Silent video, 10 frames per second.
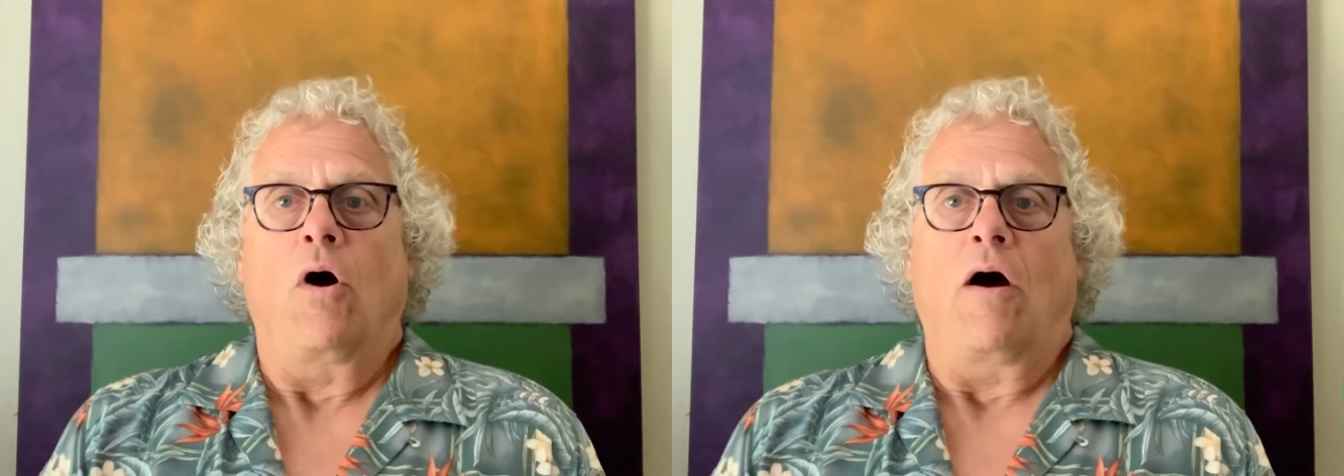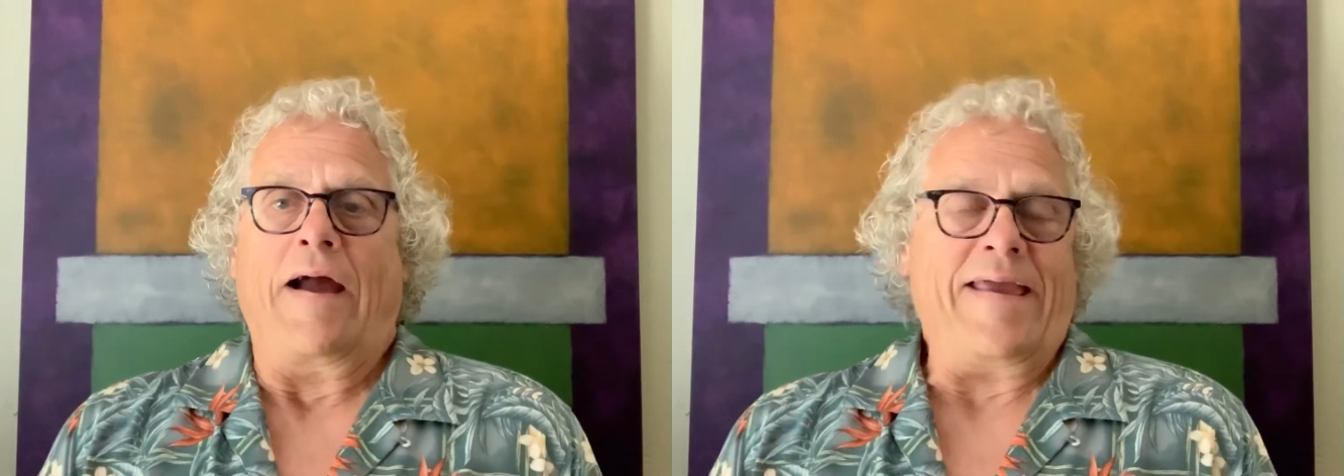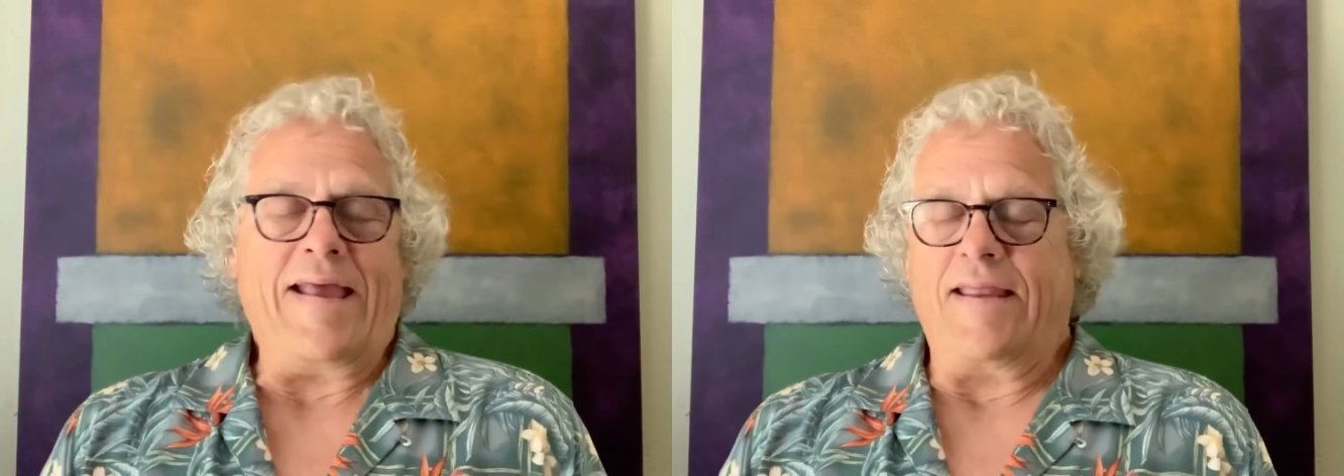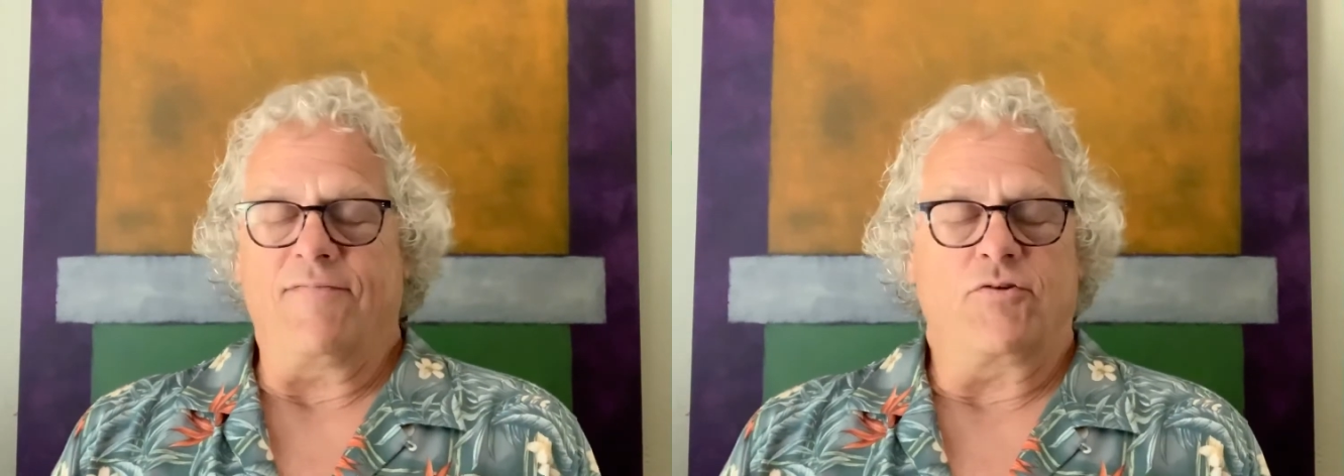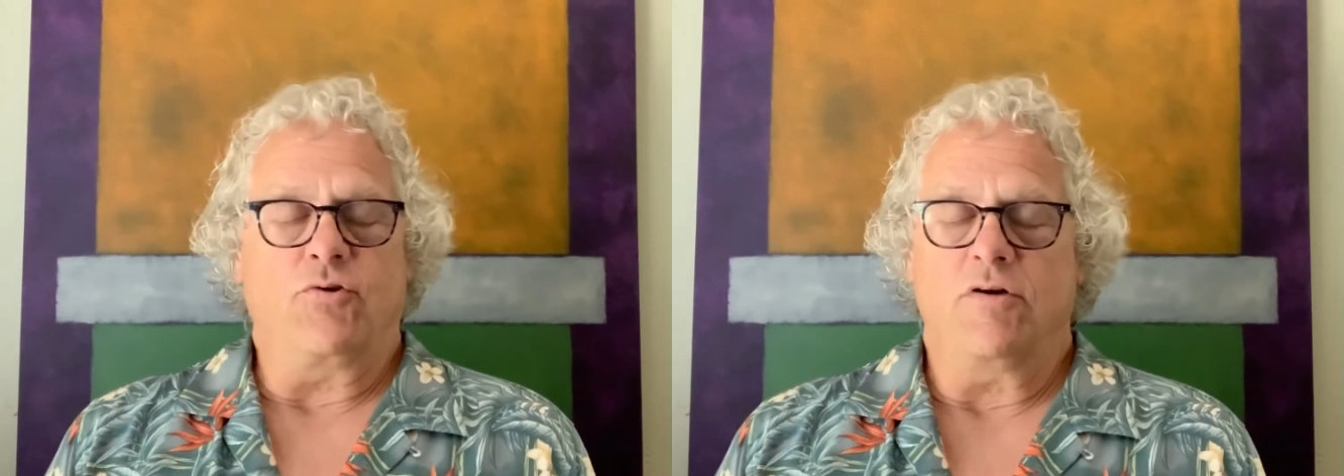I can't give
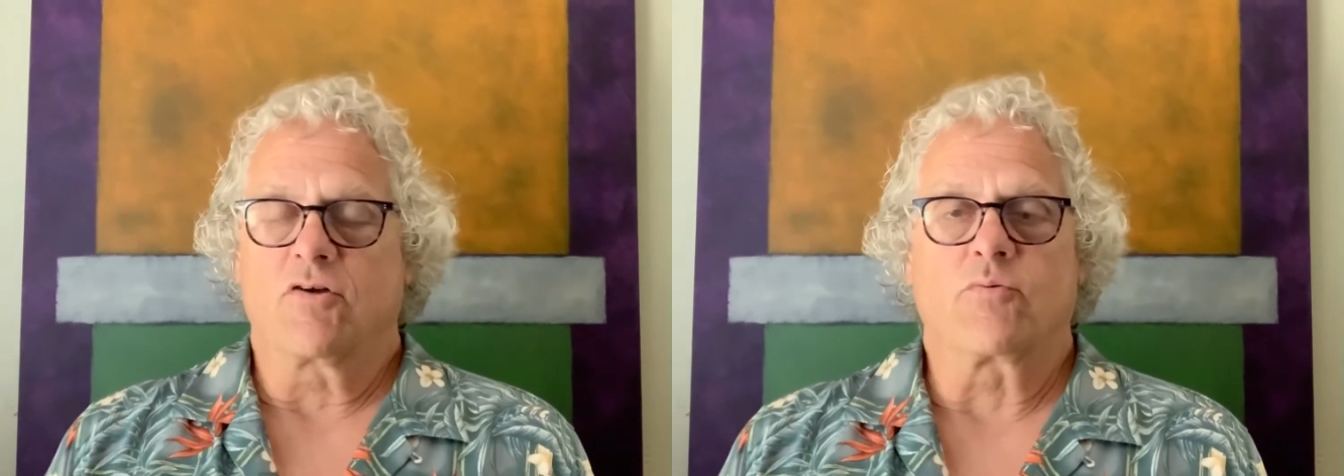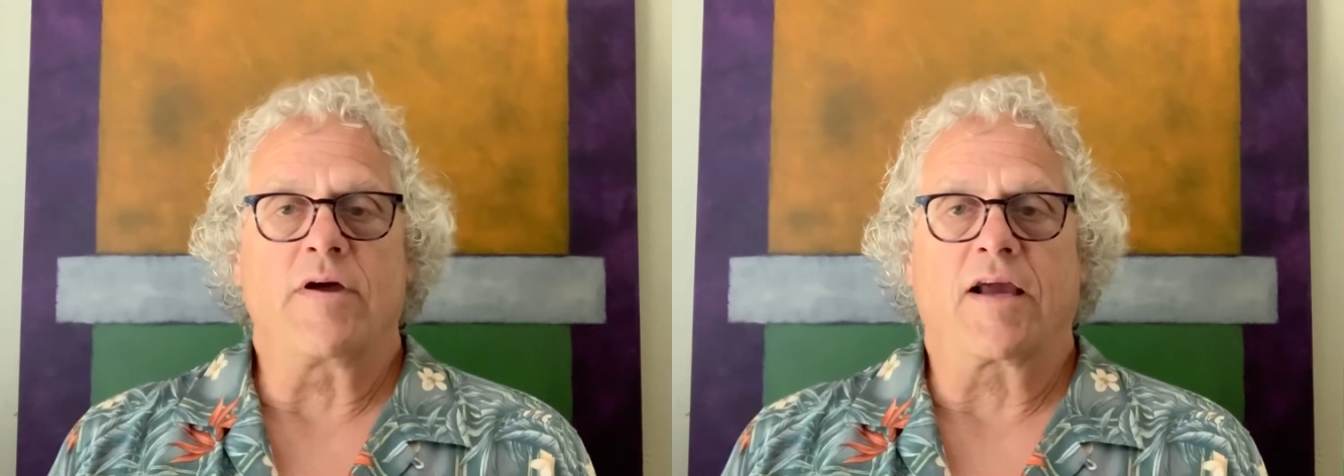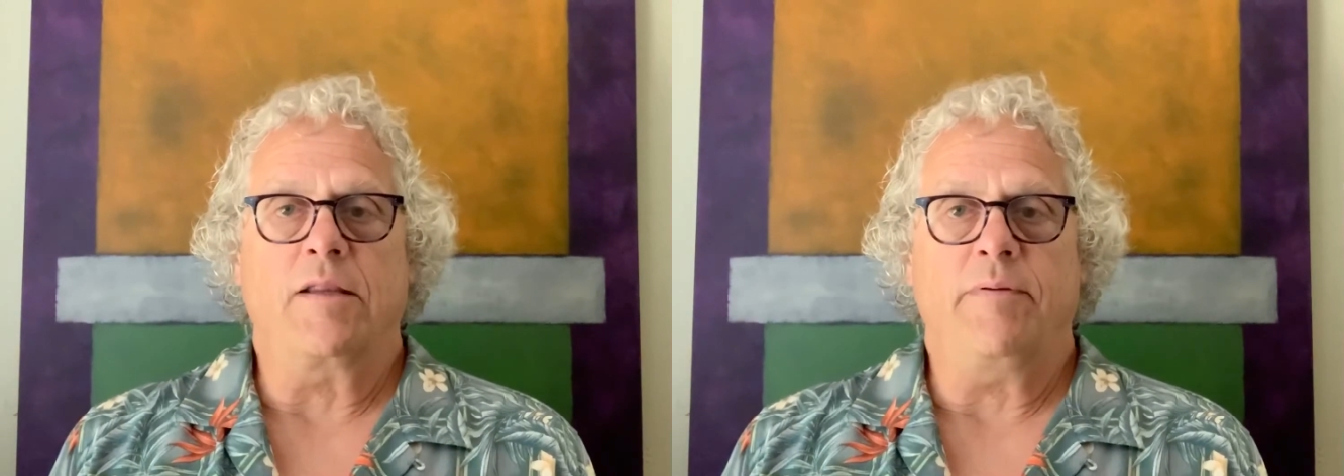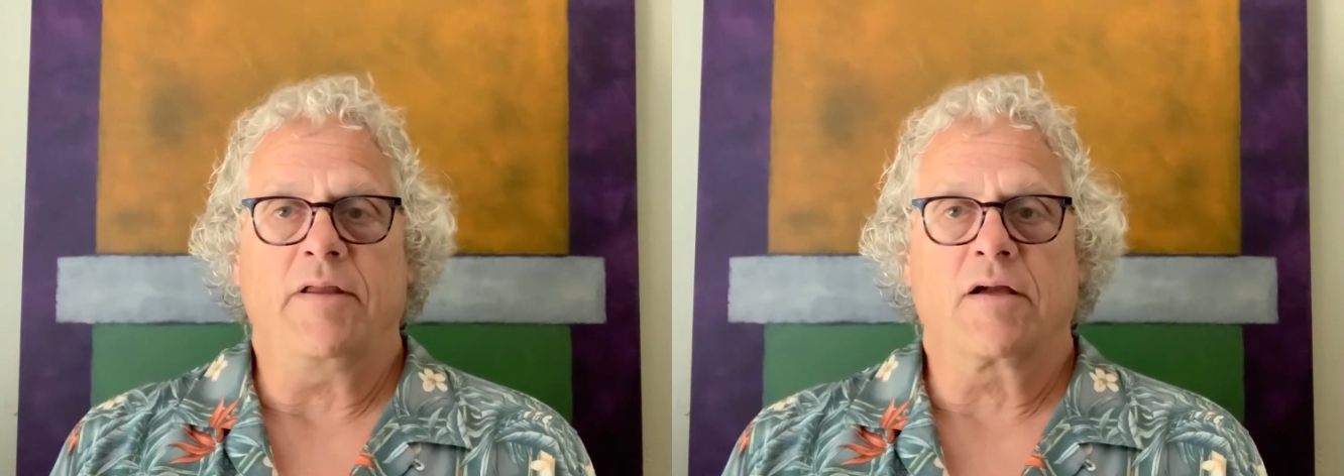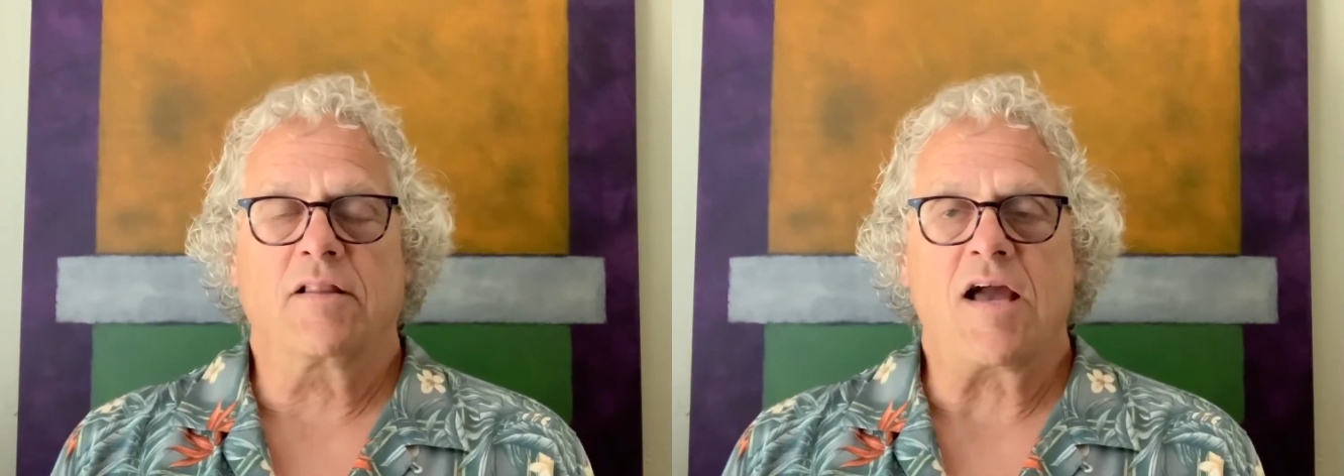it to you because we're not going to be
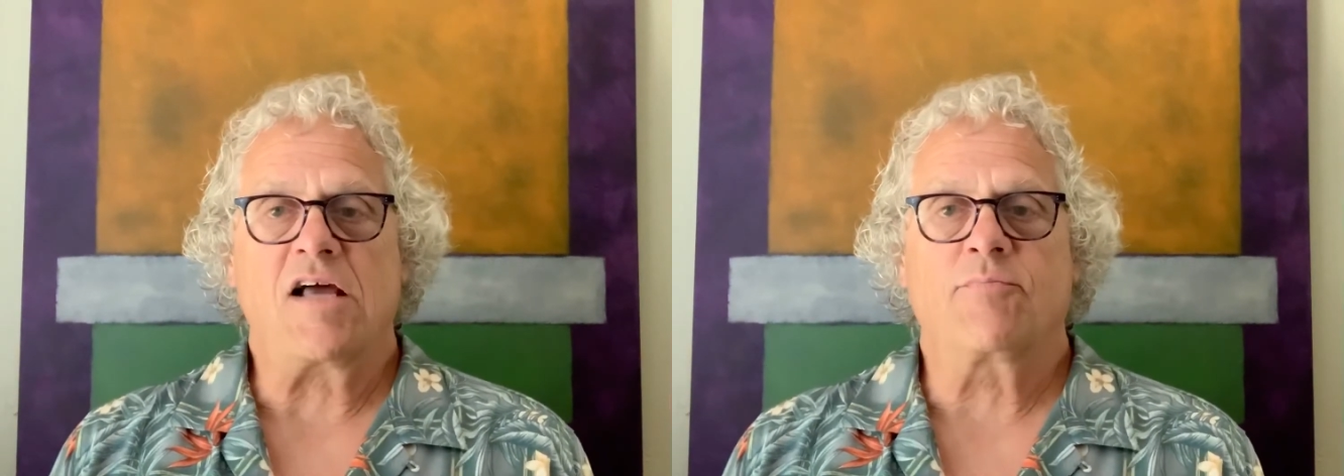in class,